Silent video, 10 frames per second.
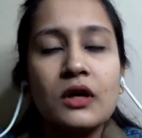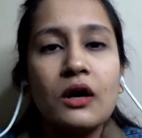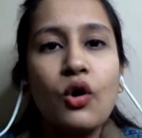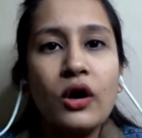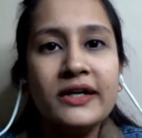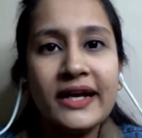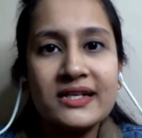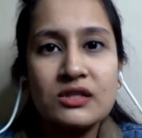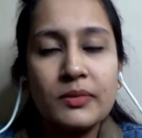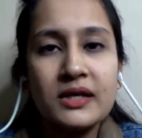a
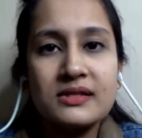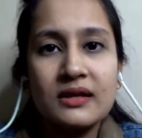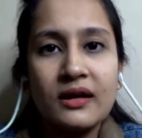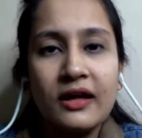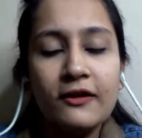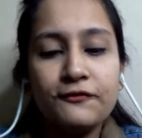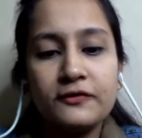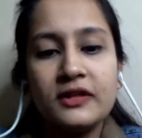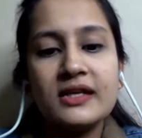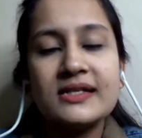context based.
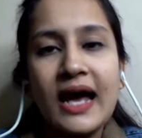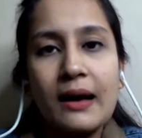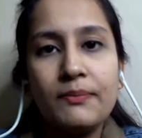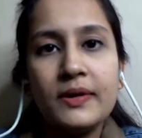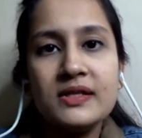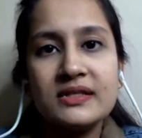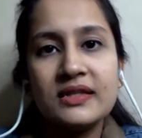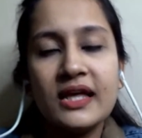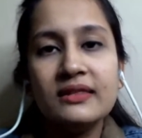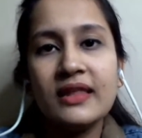If this happens,
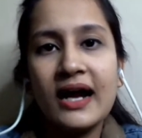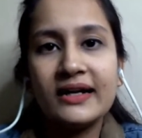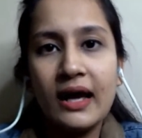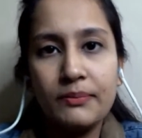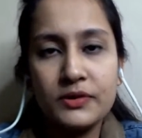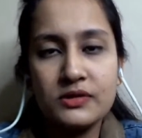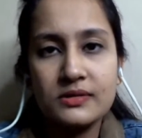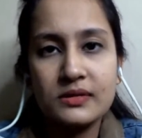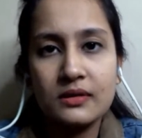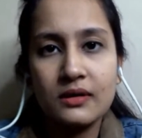then that
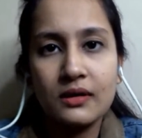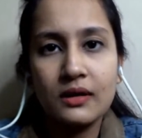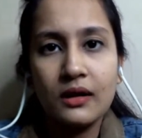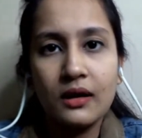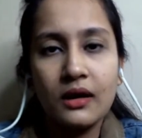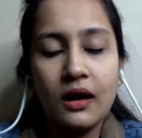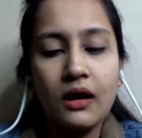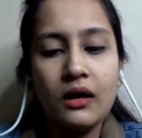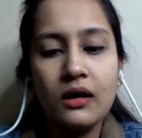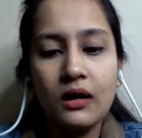happens.
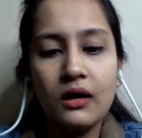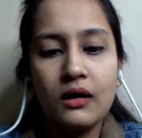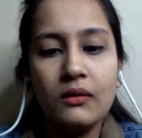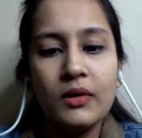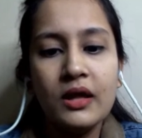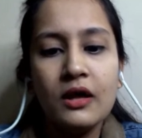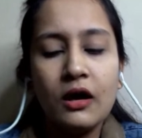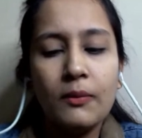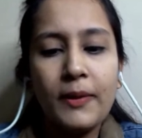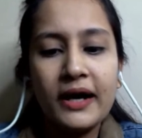A
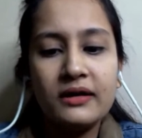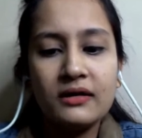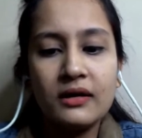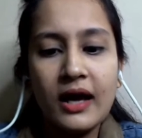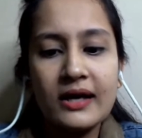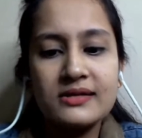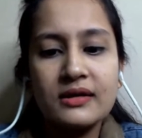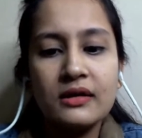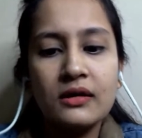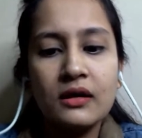pattern, as
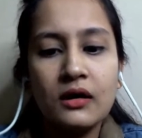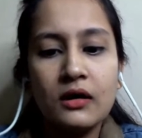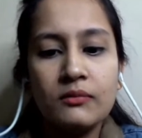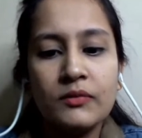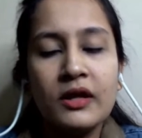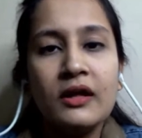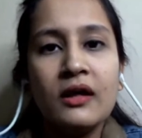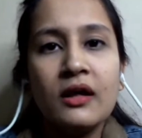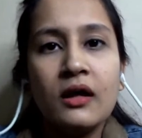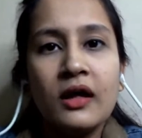in,
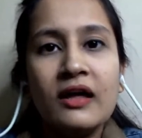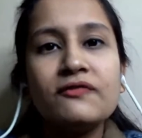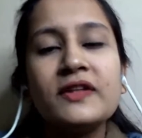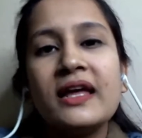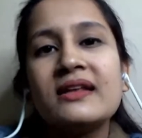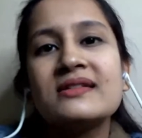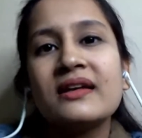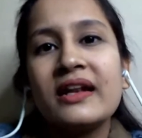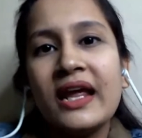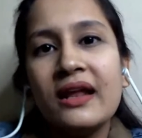if there is
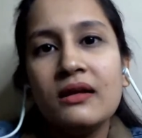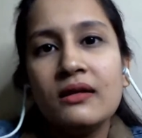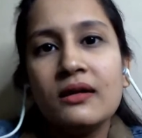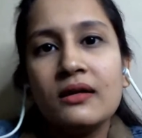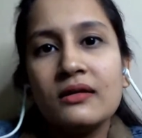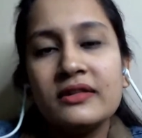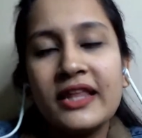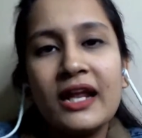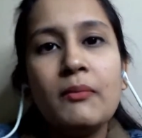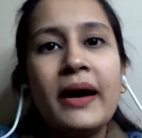a rain,
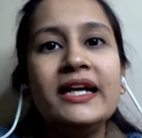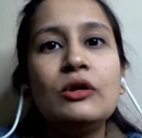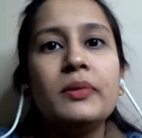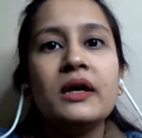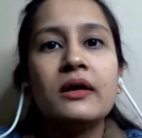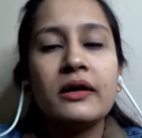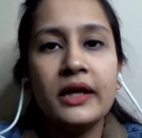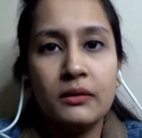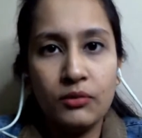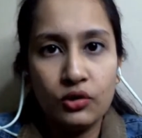there might be a
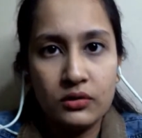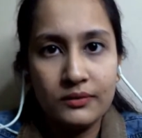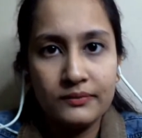rainbow.